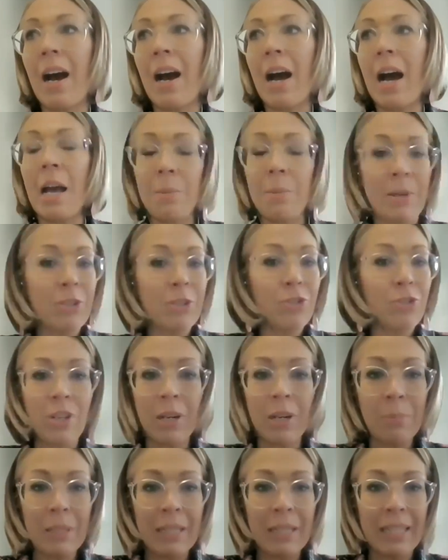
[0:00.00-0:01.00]
I
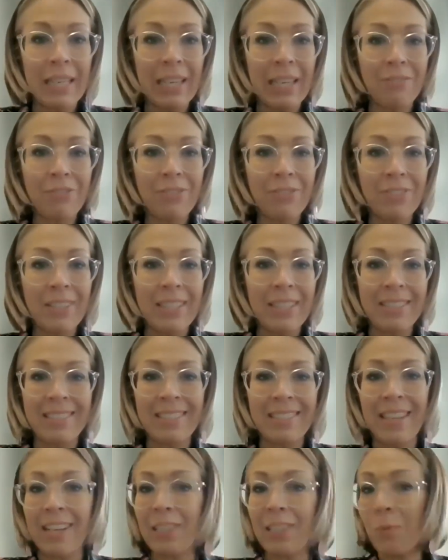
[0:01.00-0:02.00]
personally believe is
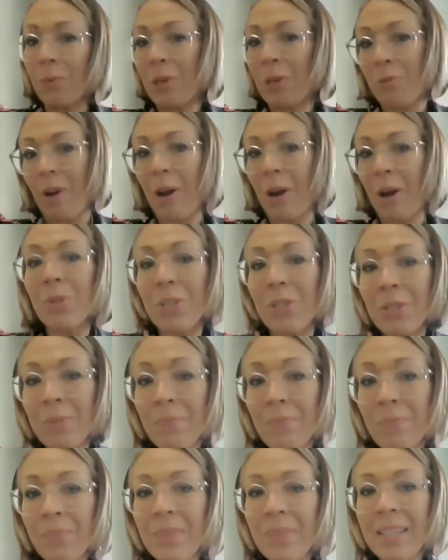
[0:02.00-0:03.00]
the other way around.
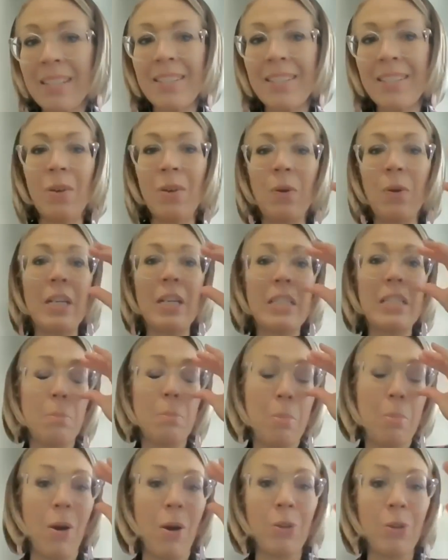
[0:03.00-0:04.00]
So it's
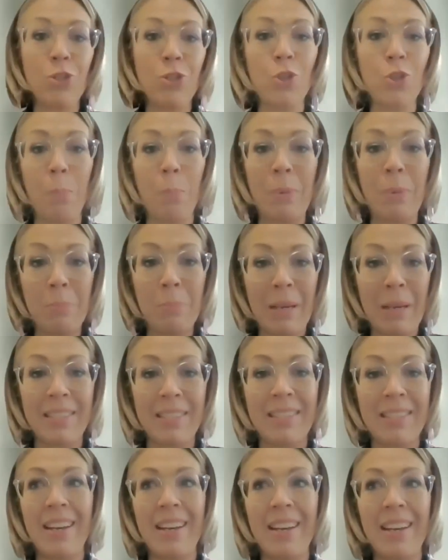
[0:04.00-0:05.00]
about shopping better,